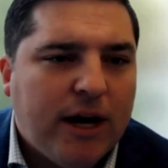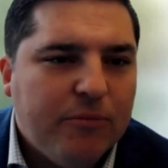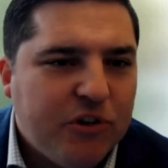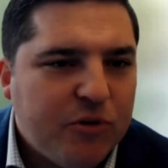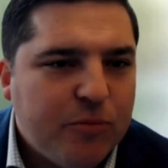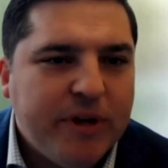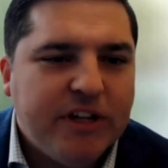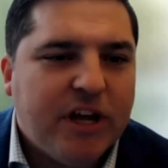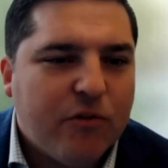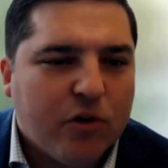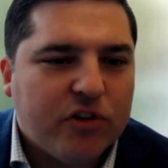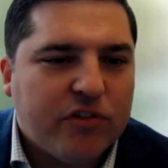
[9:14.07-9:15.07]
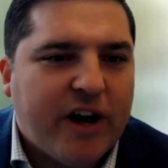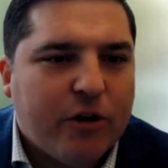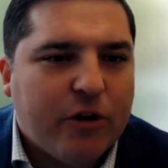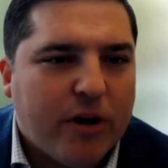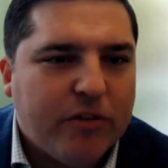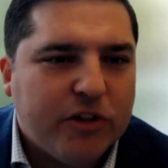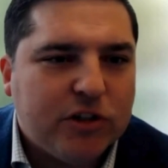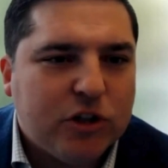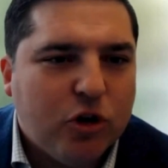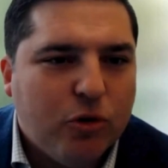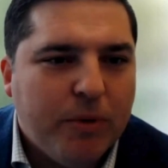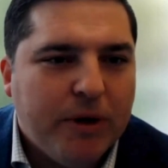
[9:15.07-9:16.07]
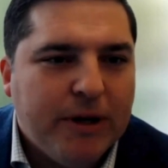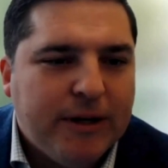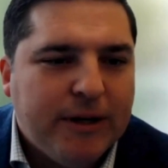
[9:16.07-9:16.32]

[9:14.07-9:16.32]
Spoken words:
Just being diversified around the globe